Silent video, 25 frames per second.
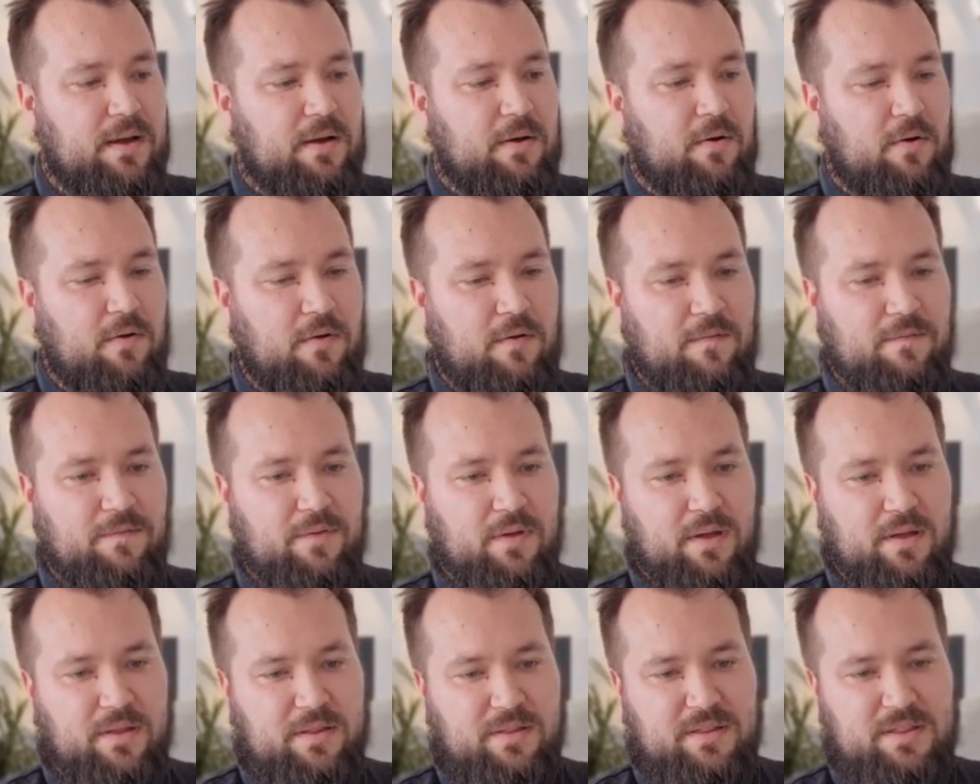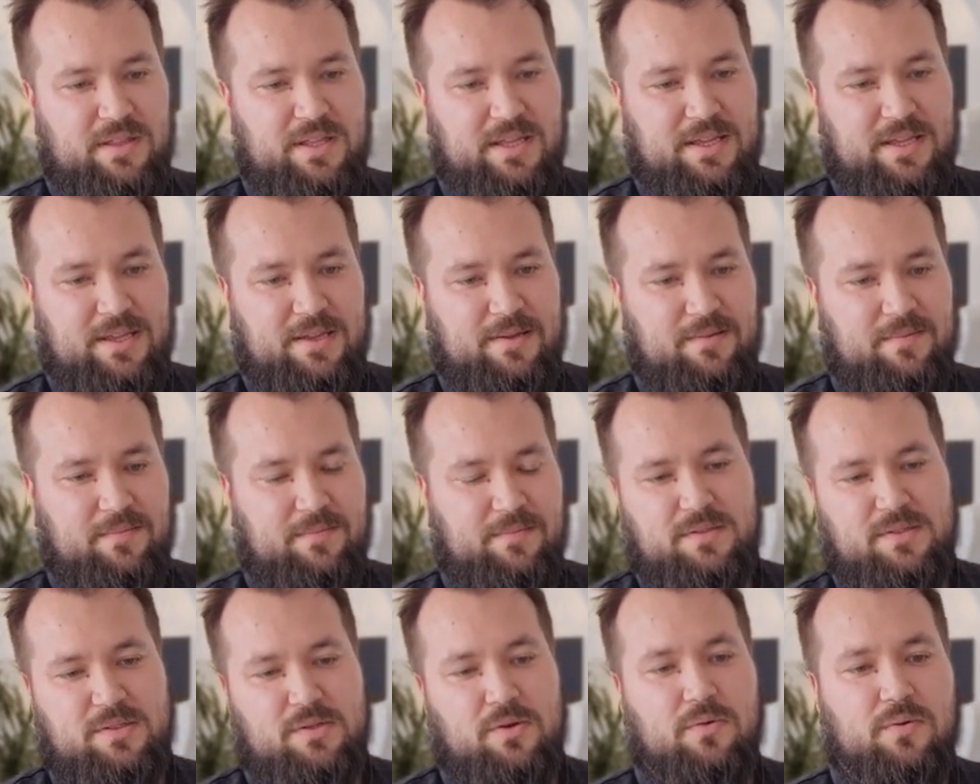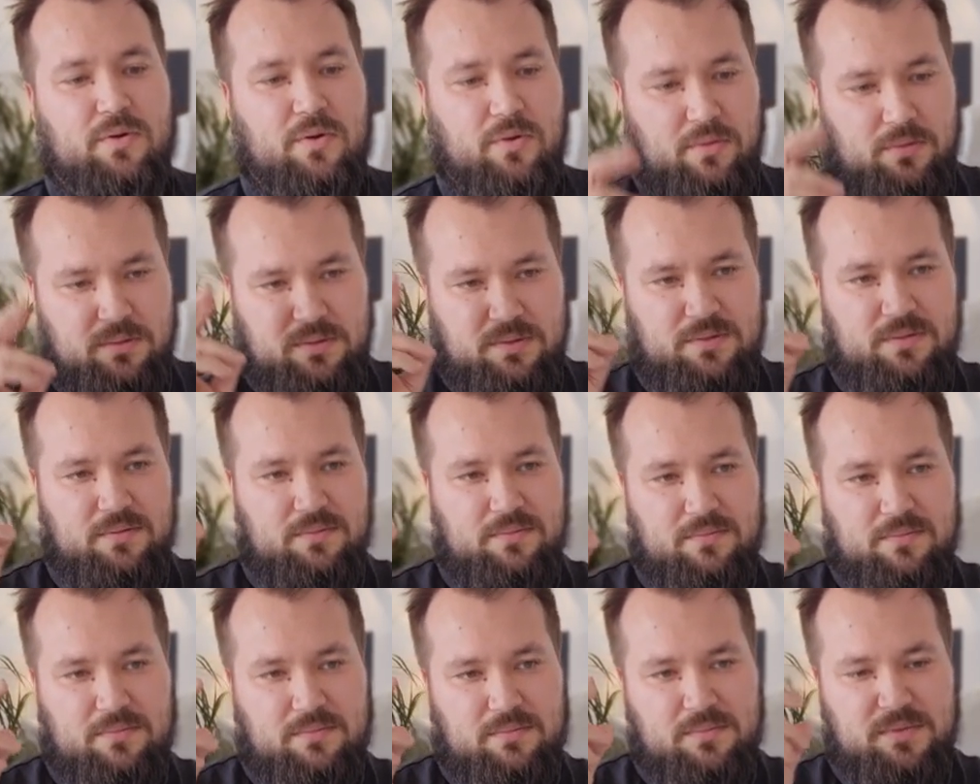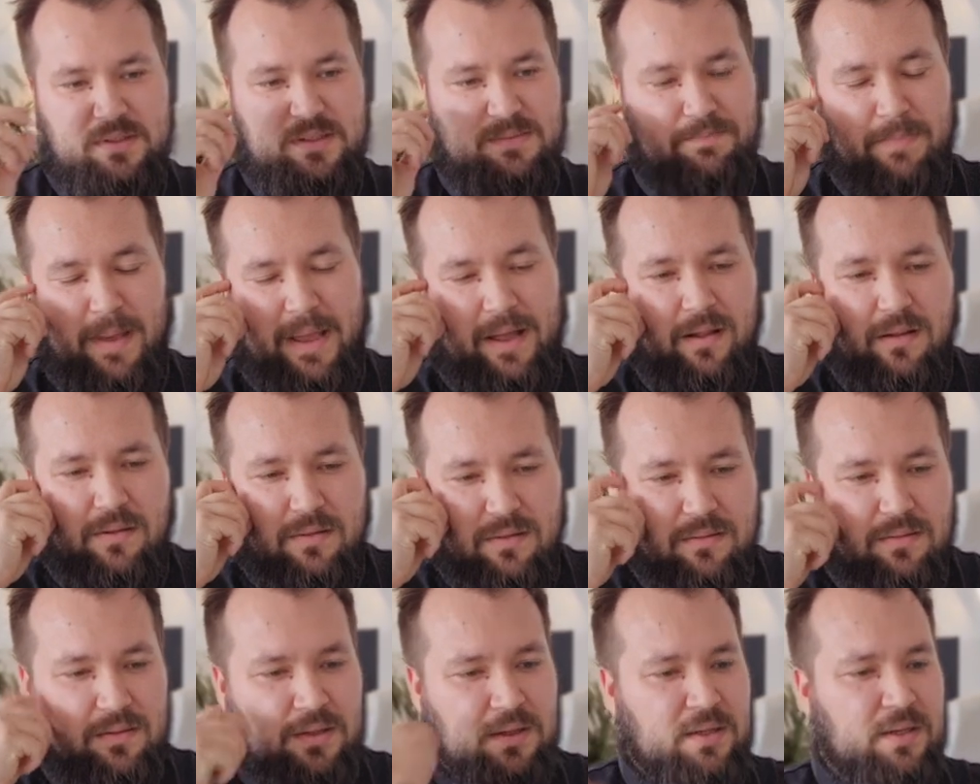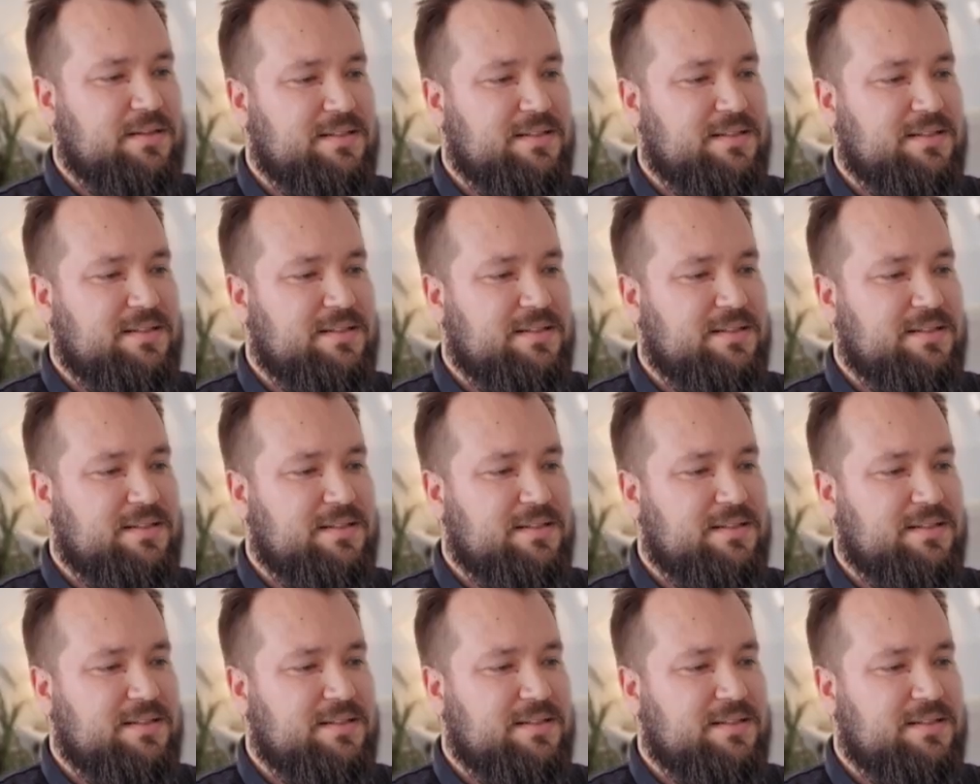of the so-called spell.